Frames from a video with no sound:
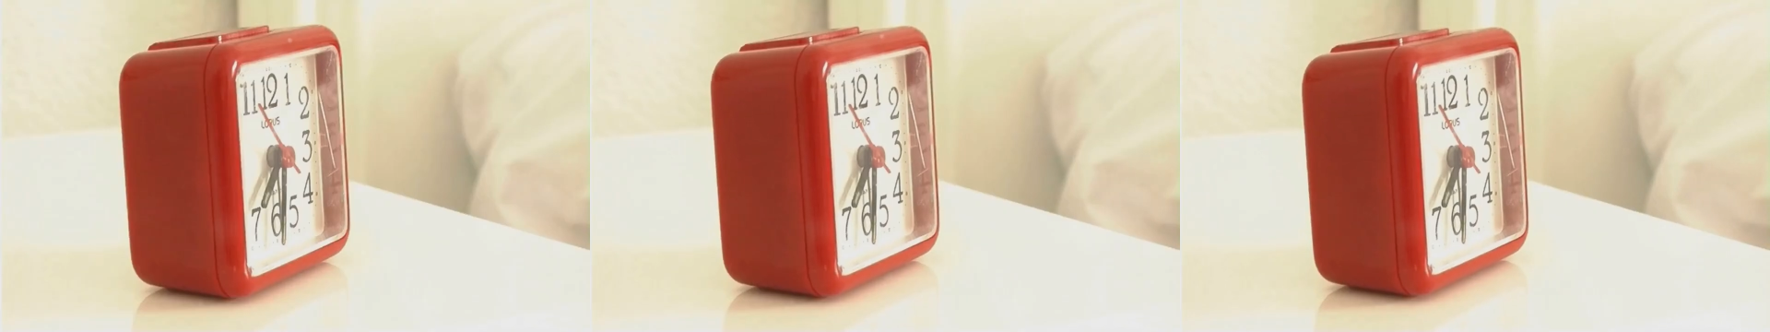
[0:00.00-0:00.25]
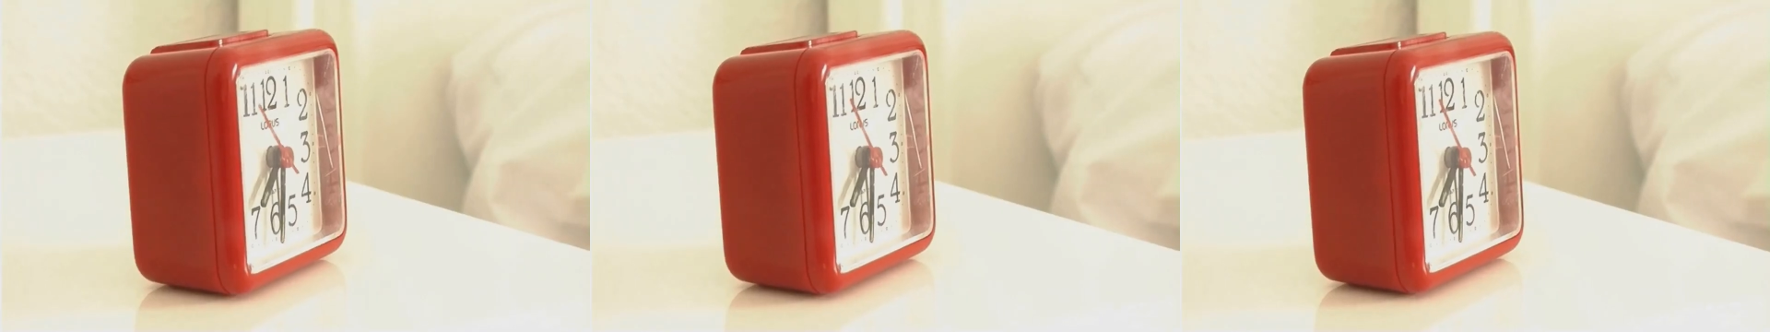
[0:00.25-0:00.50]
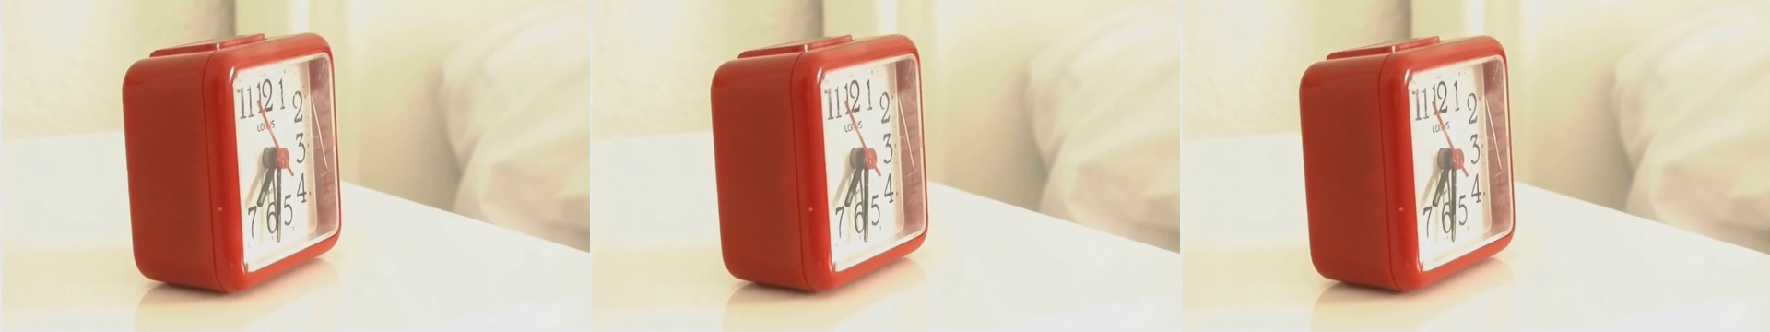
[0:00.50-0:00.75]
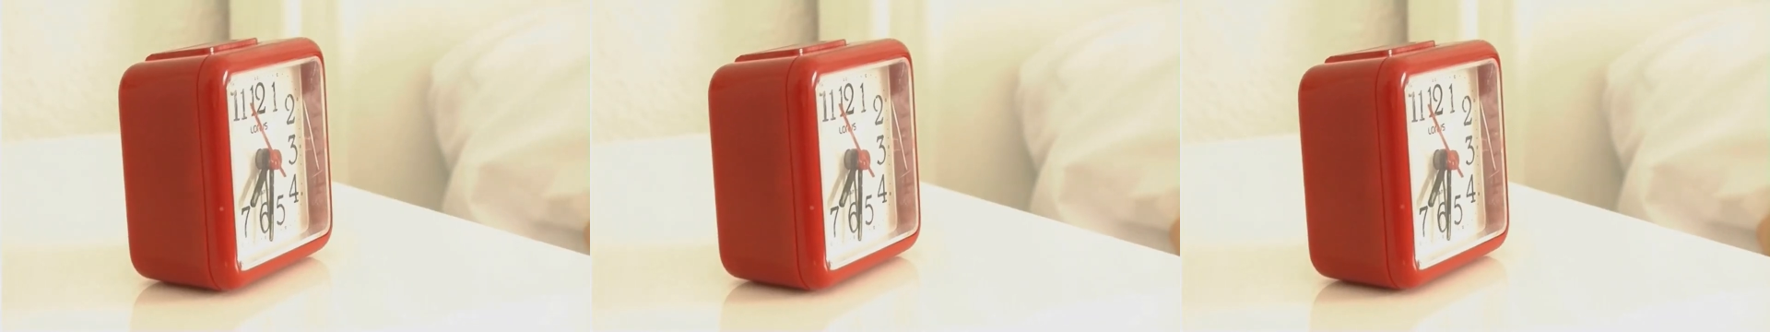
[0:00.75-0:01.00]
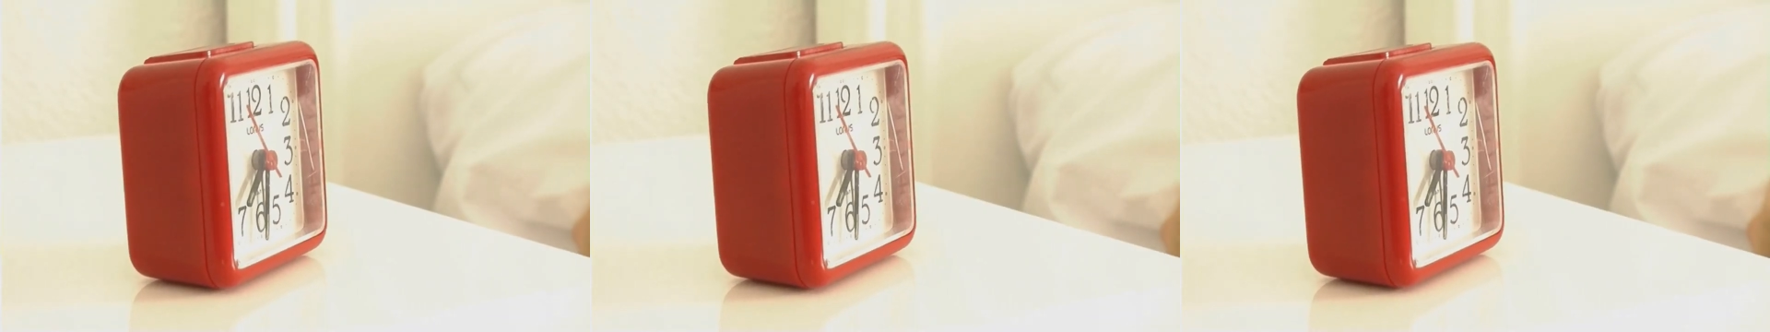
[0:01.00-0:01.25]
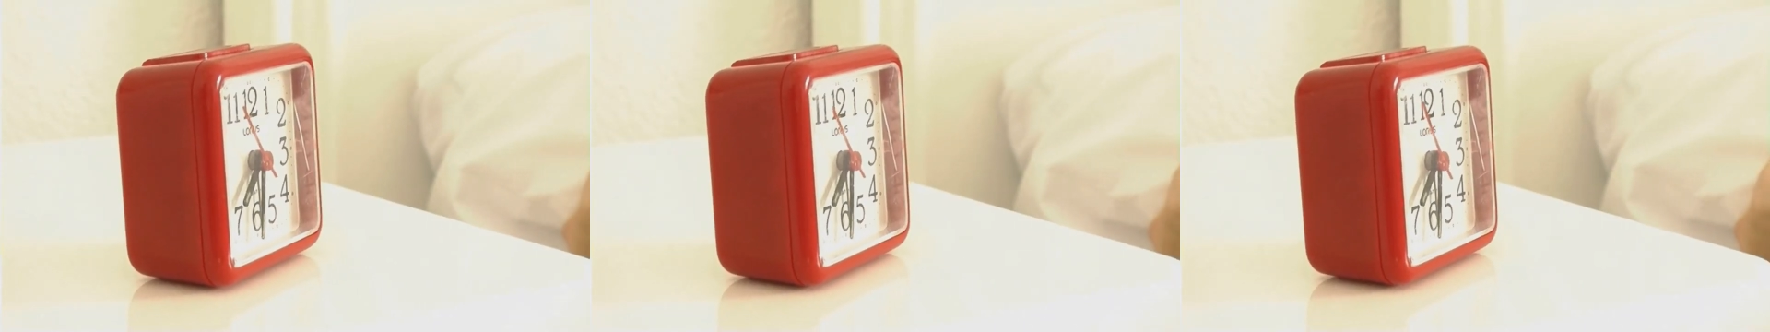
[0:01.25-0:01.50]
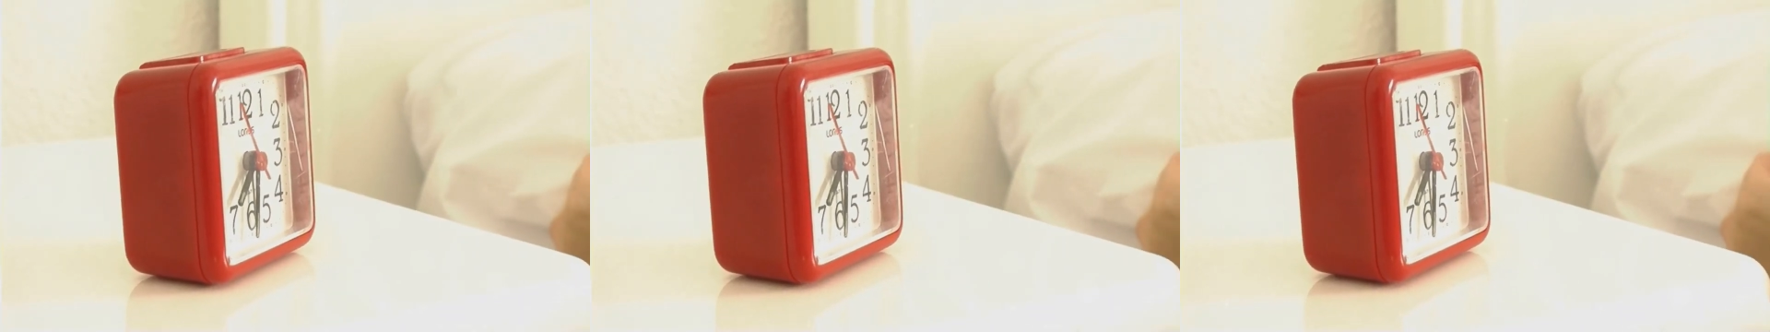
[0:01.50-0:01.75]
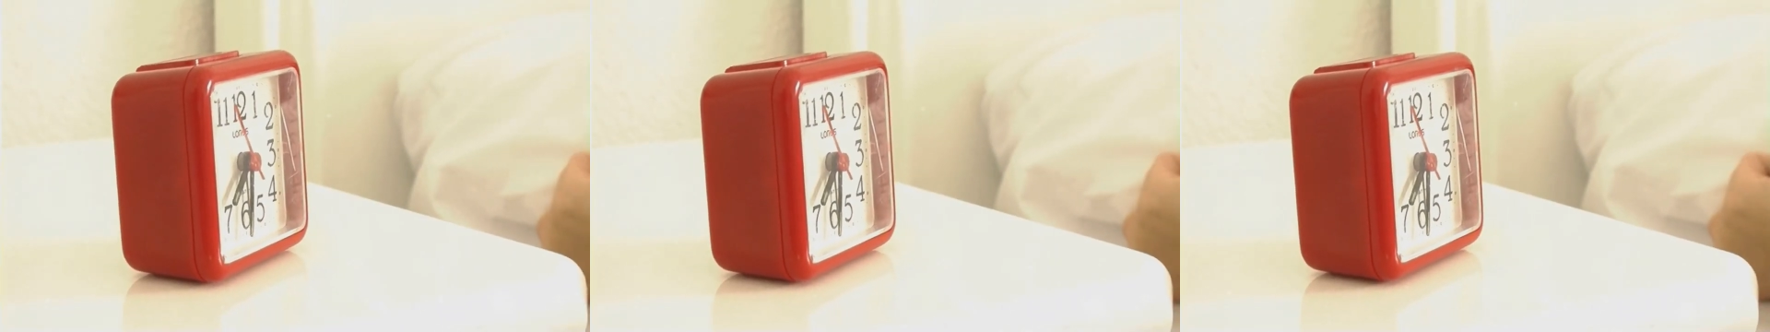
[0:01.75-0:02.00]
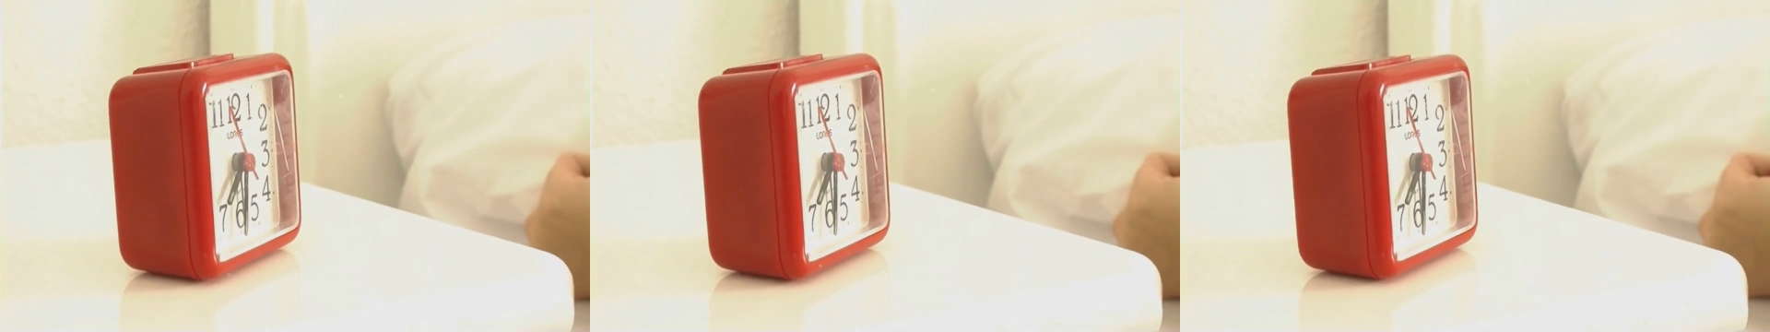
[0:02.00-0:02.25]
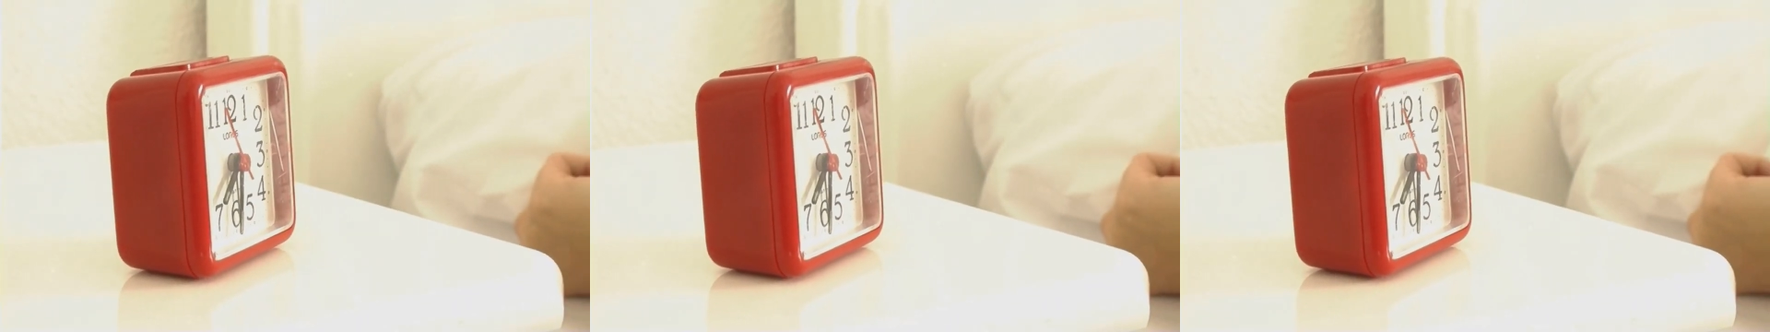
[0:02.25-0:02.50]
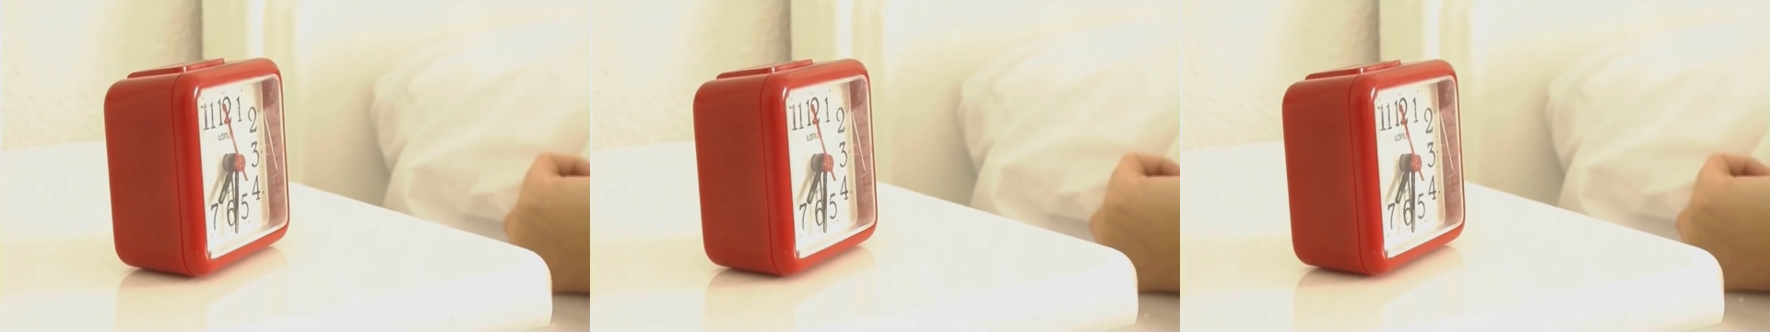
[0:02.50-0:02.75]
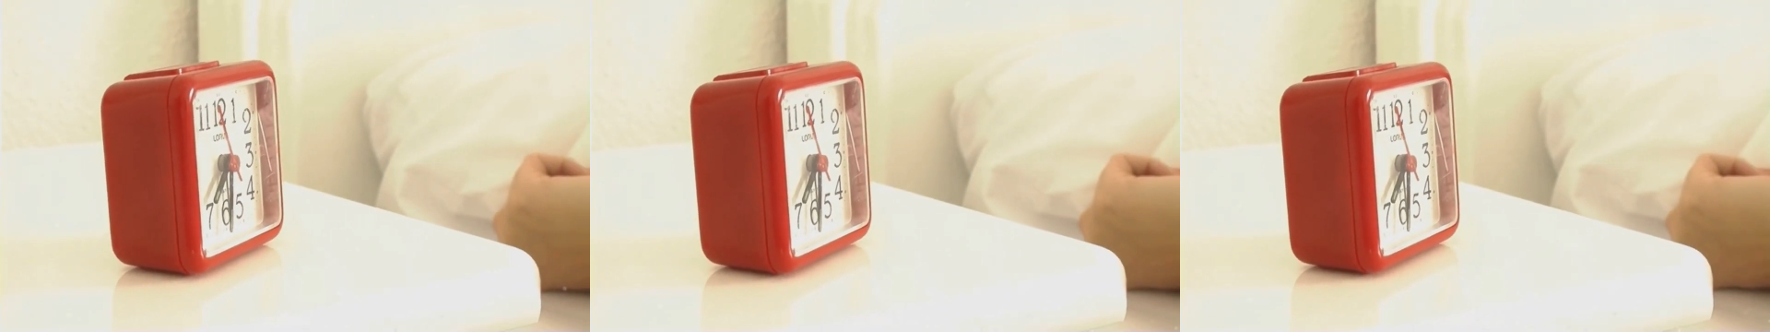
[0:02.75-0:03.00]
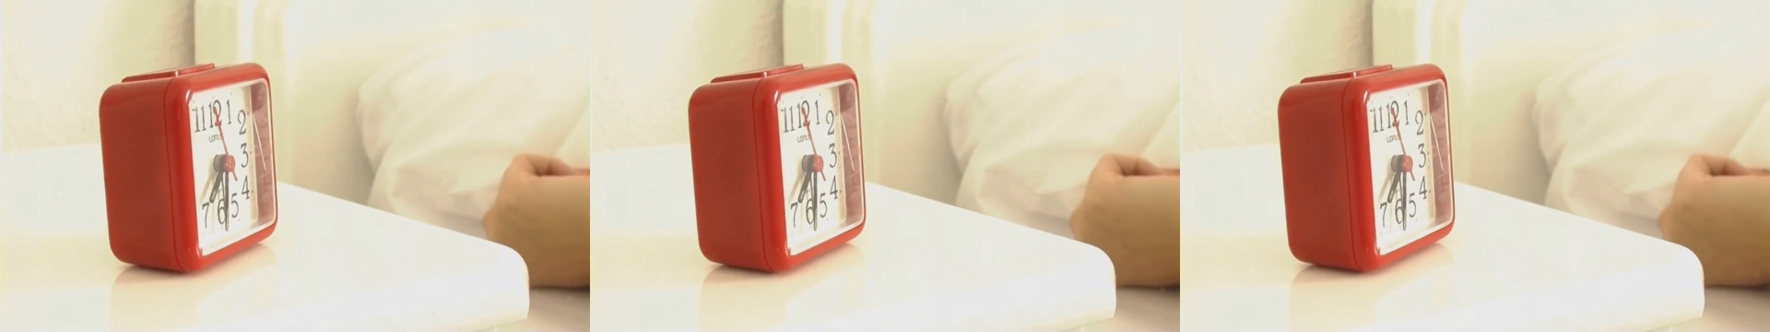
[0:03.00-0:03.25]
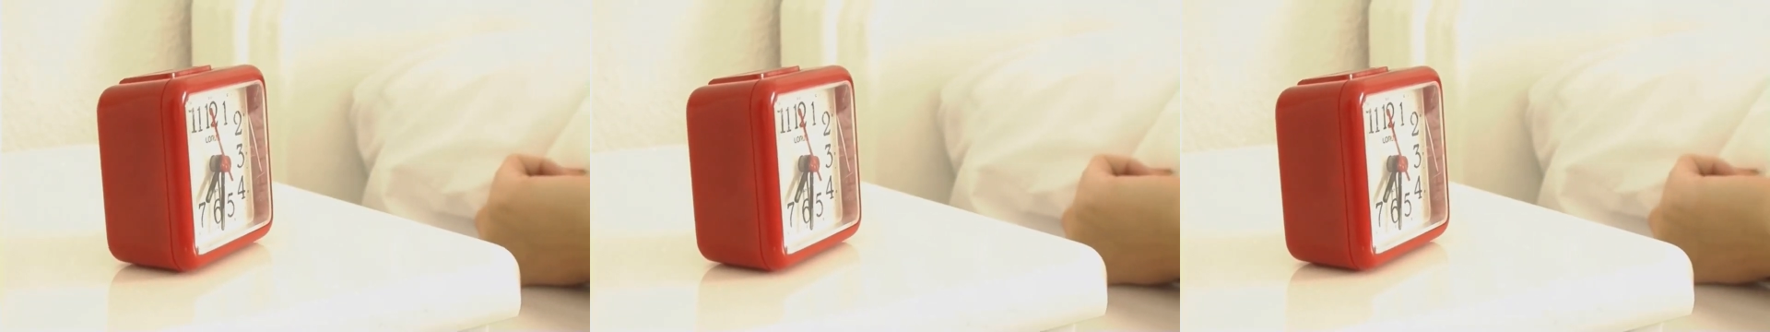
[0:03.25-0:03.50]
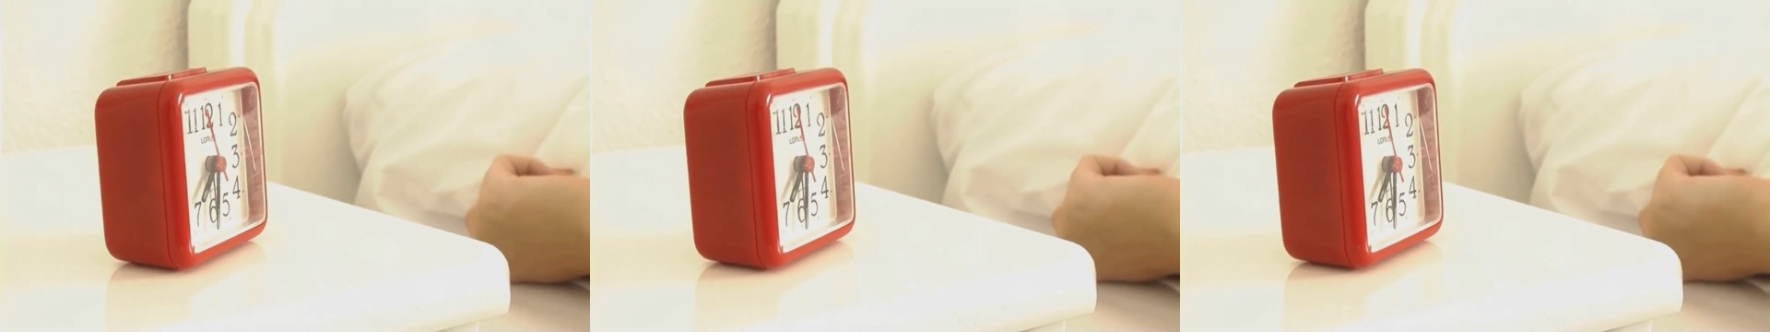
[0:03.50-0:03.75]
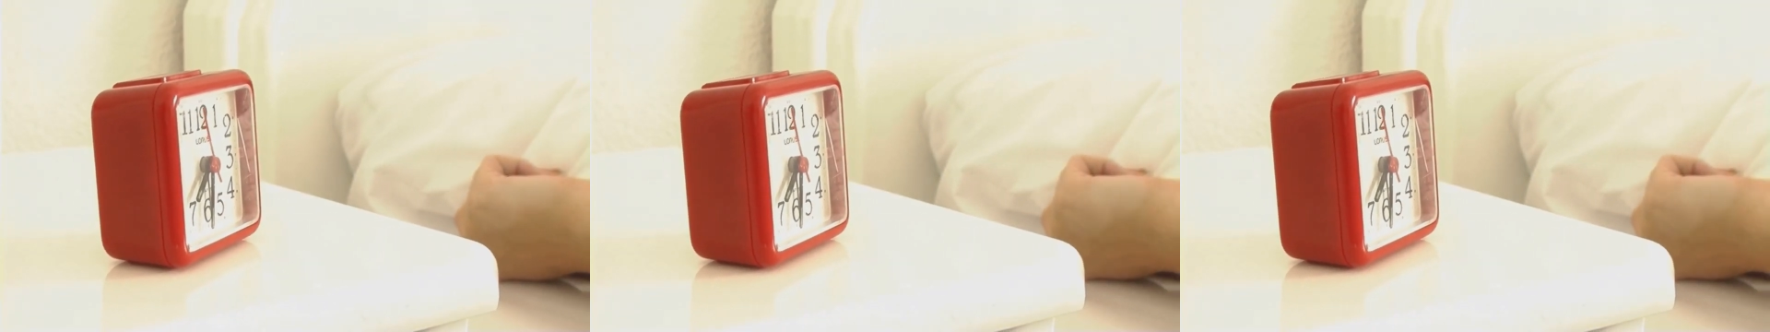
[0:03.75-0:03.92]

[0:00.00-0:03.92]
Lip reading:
(no speaker visible)